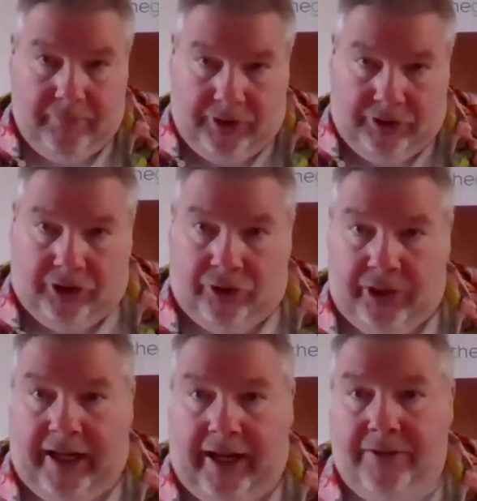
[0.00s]
to
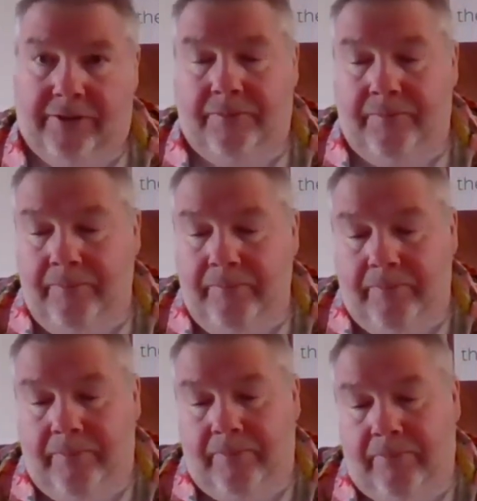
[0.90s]
create
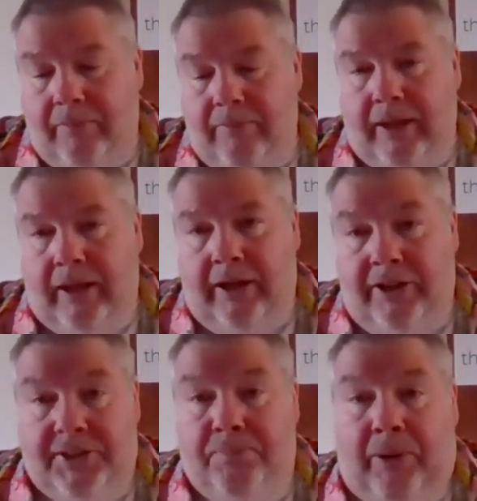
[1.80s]
a
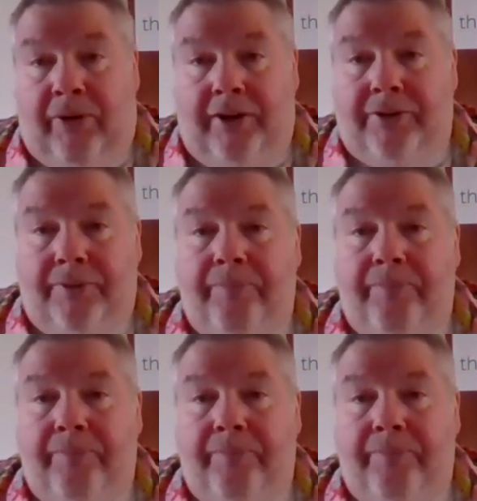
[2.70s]
spirit.